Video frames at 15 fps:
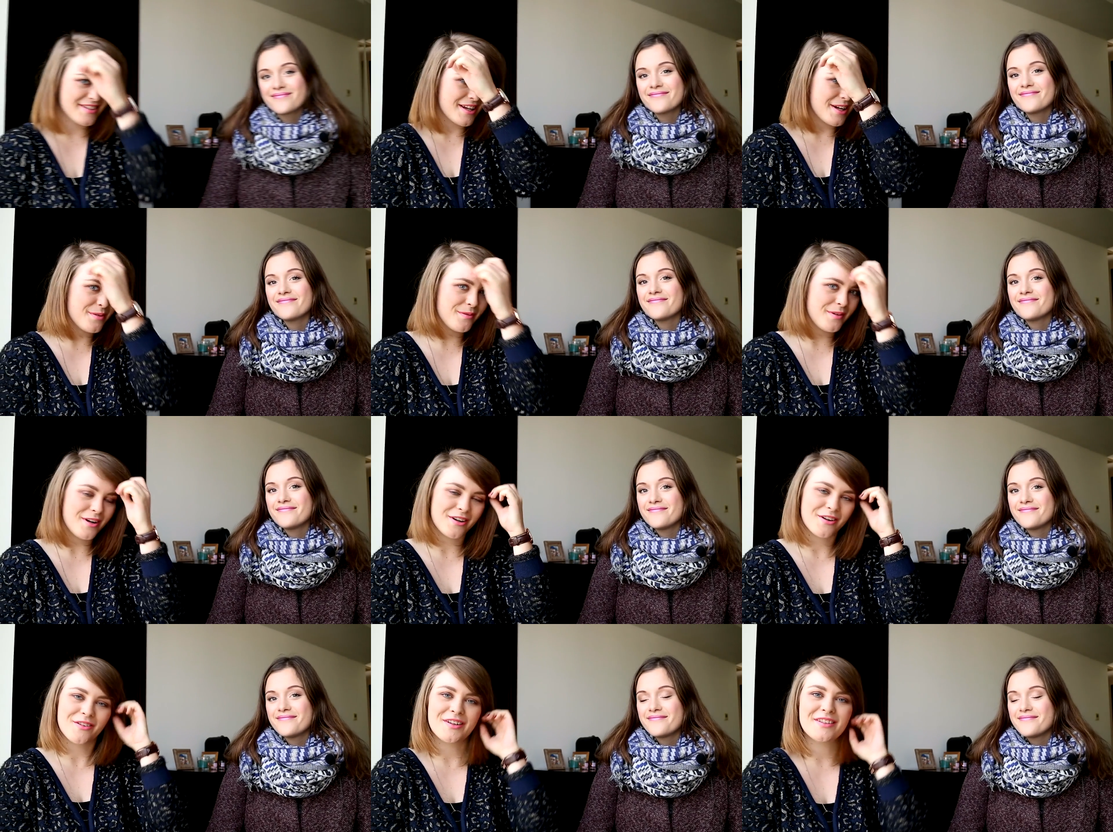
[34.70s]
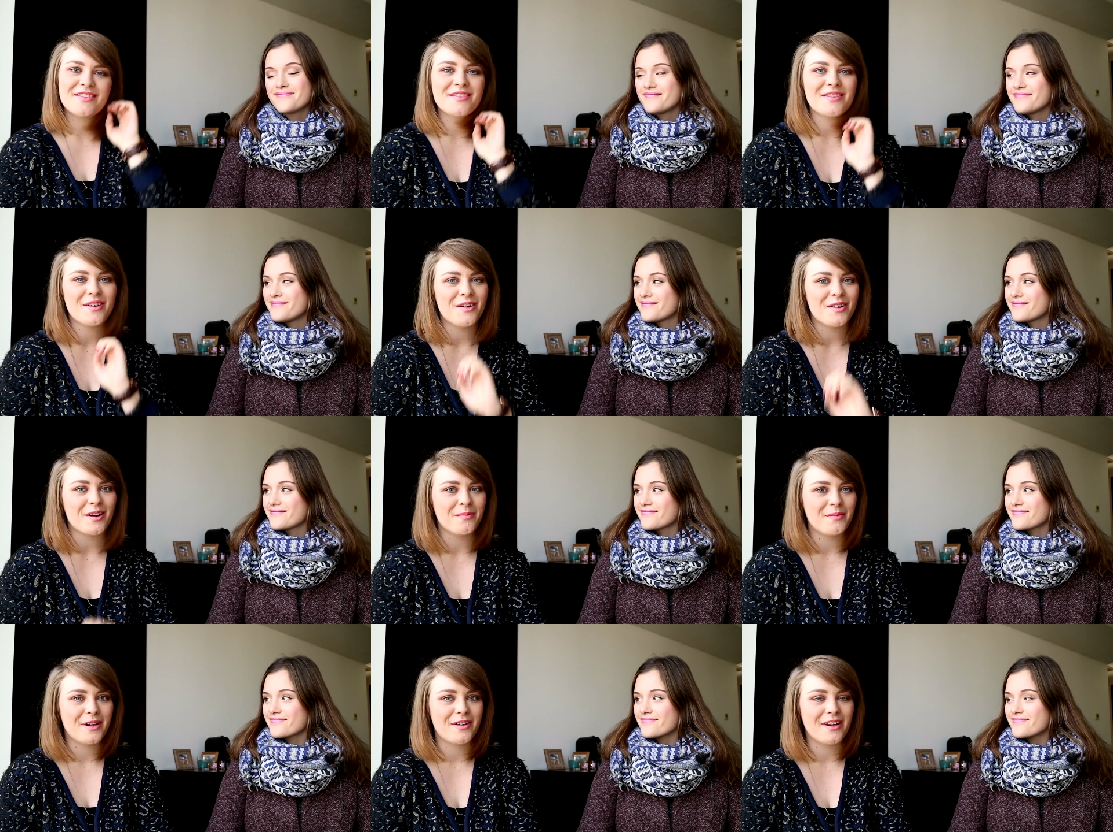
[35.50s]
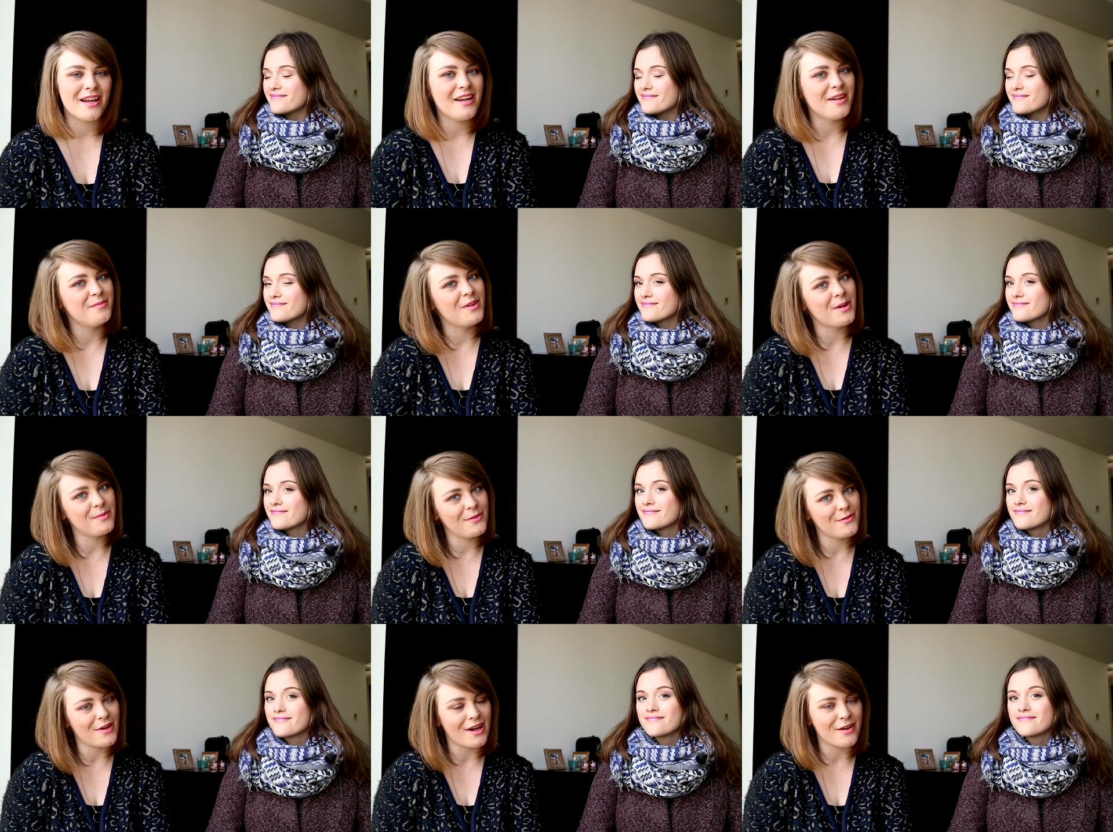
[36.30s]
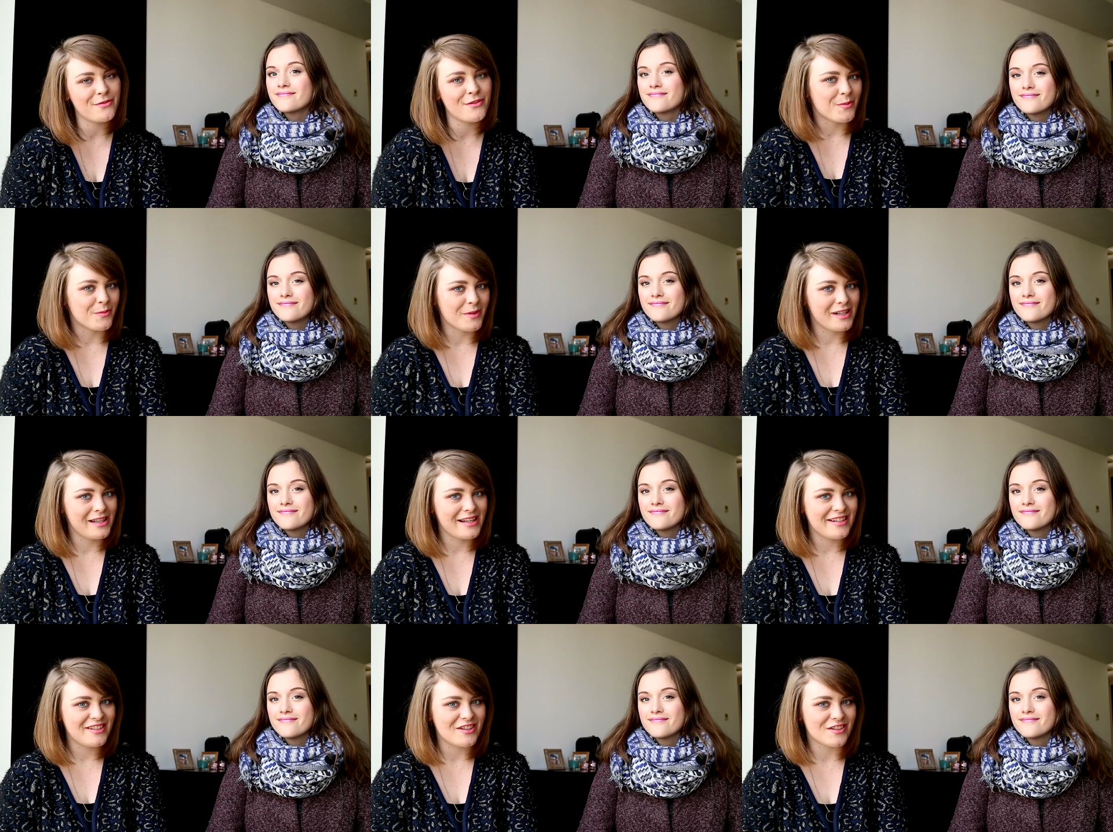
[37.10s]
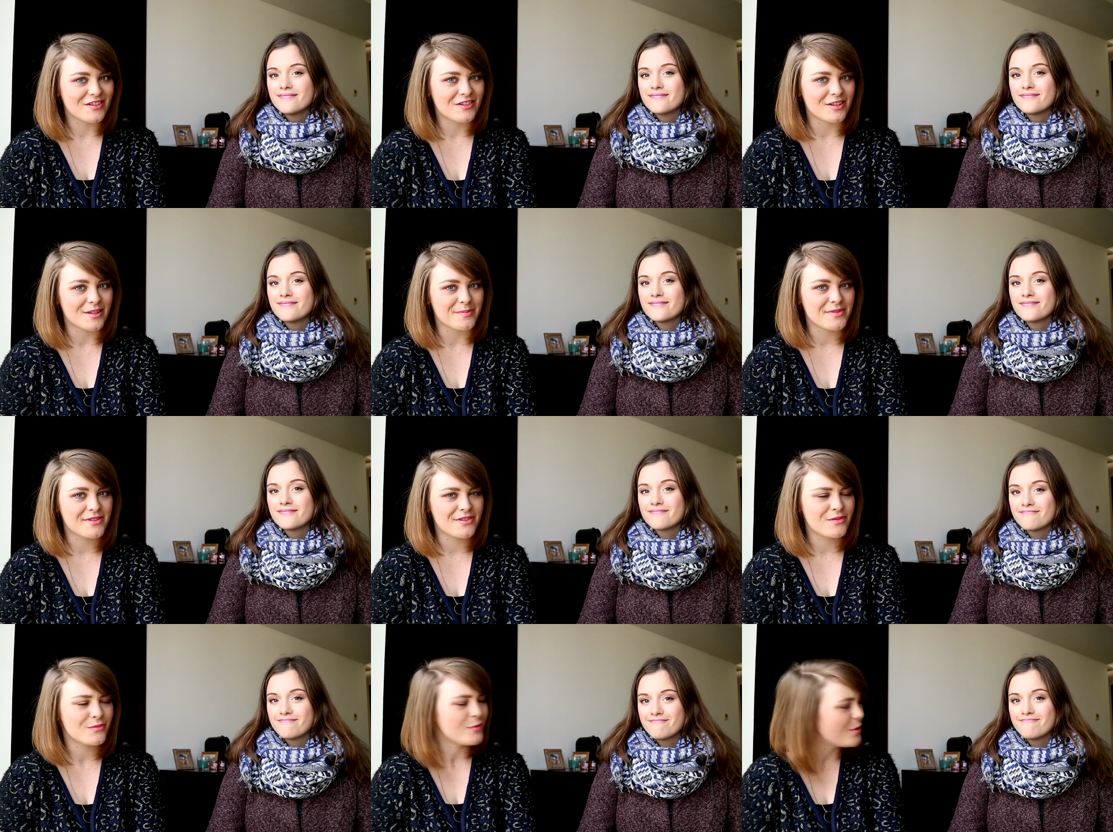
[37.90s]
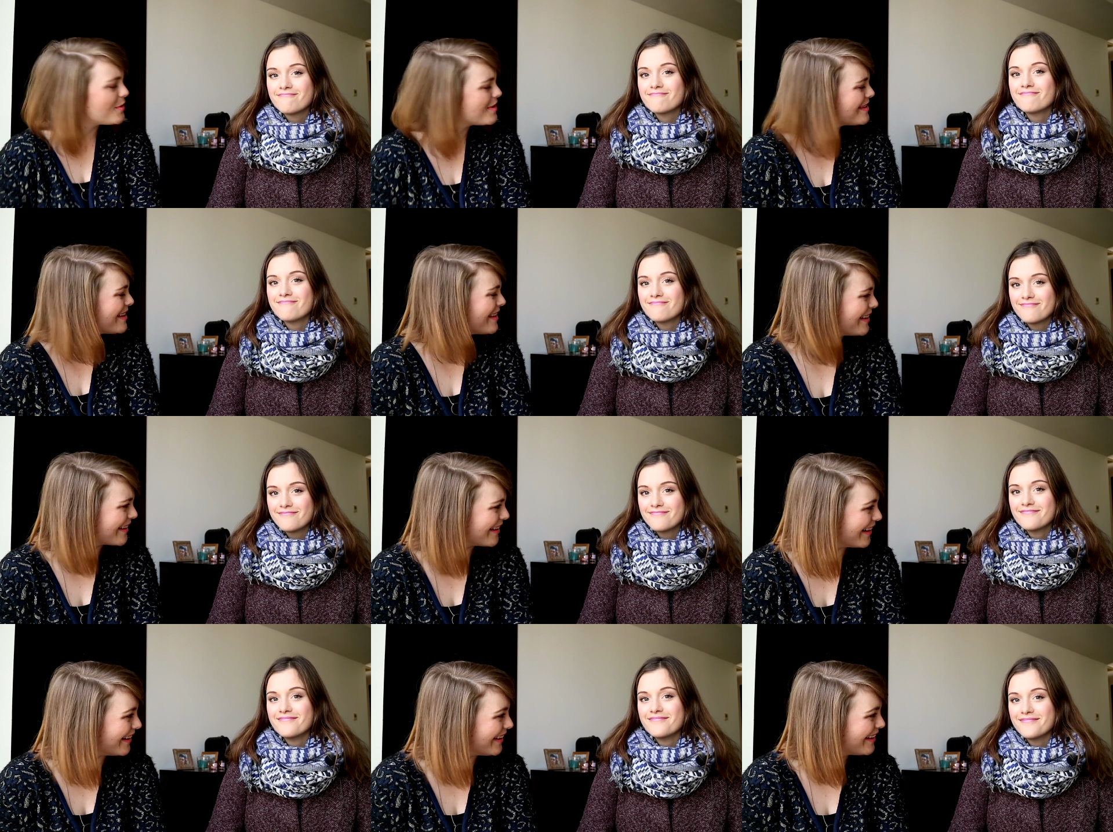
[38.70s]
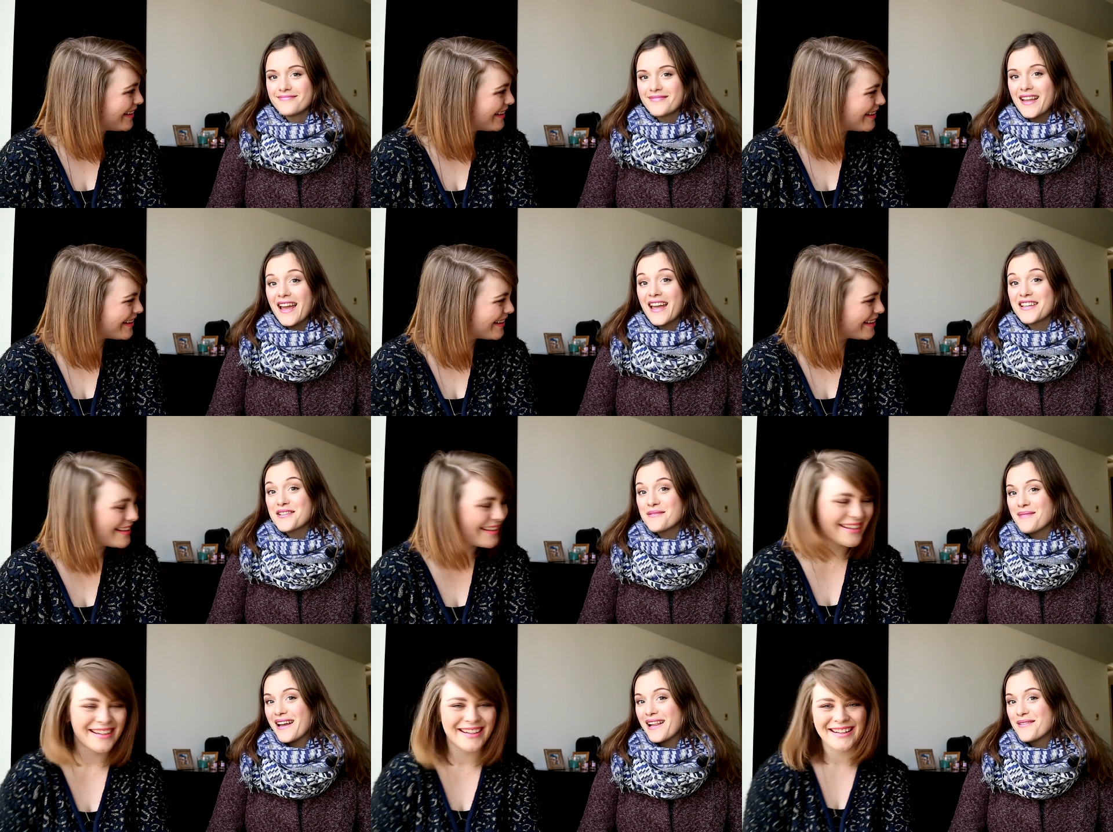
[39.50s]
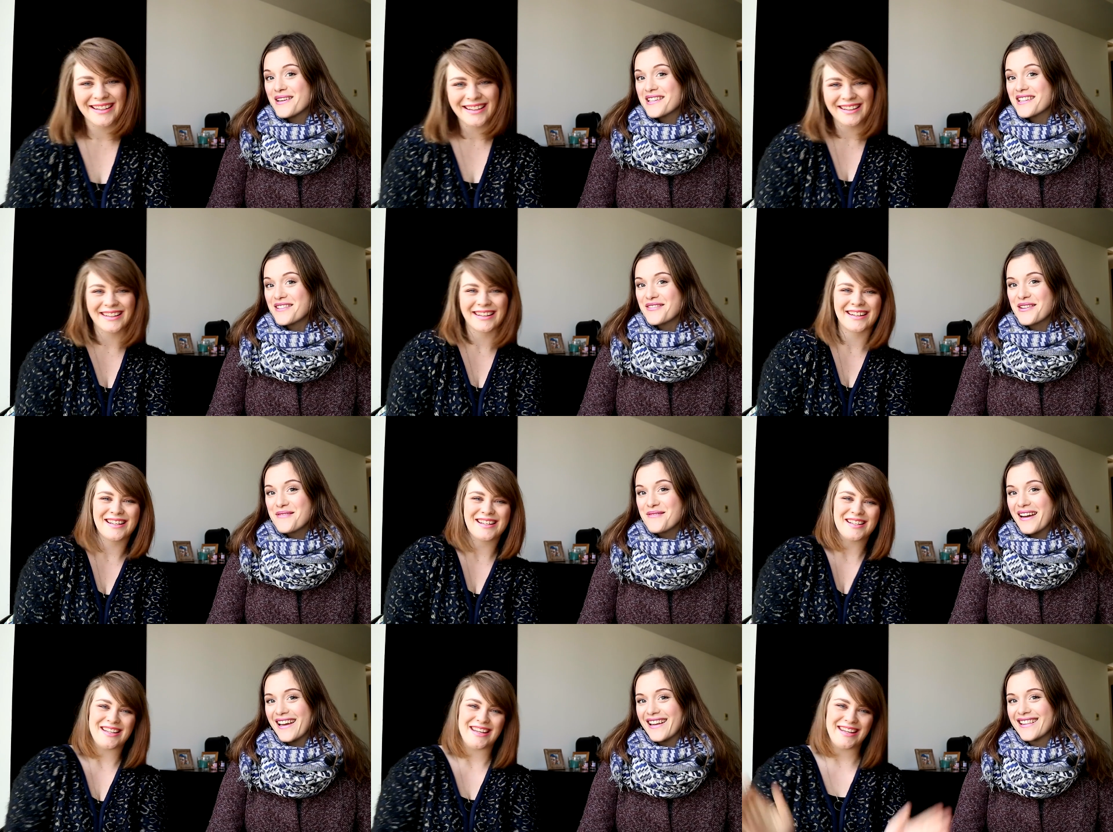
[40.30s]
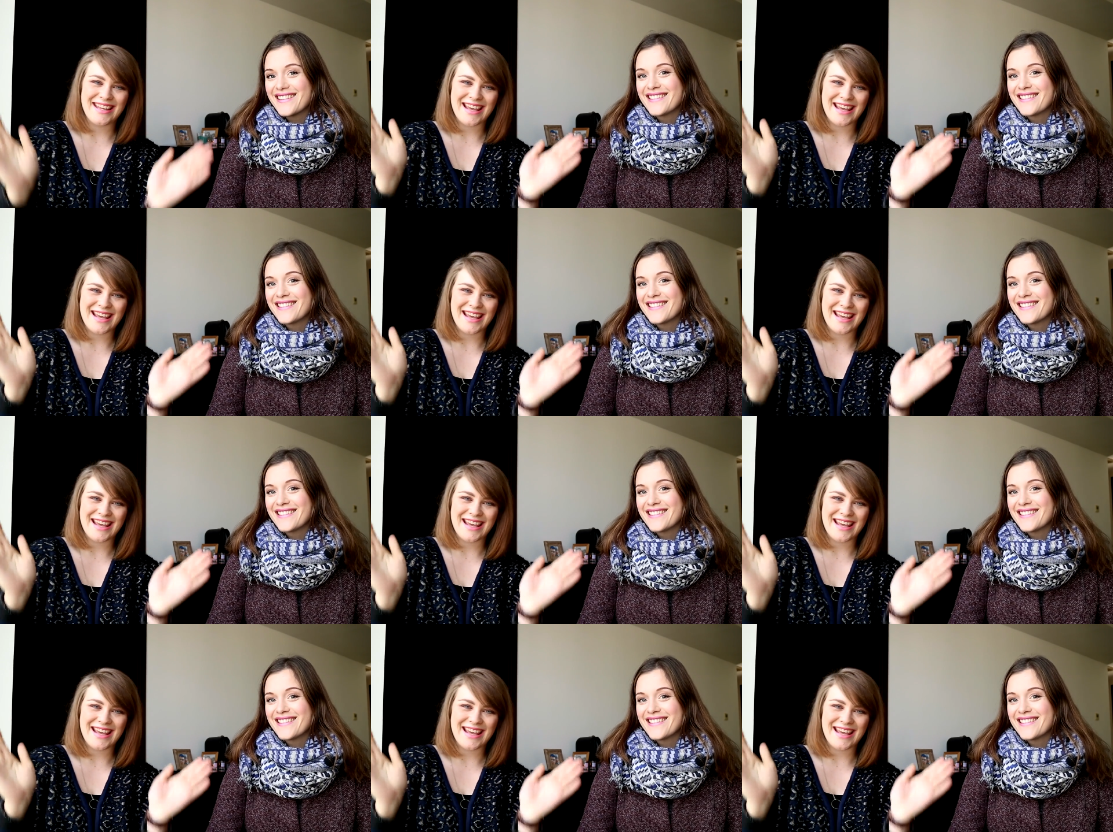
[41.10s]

Speaker 1: today we are going to talk about A M W F relationships. What was that again?
Speaker 2: Asian male, Western female.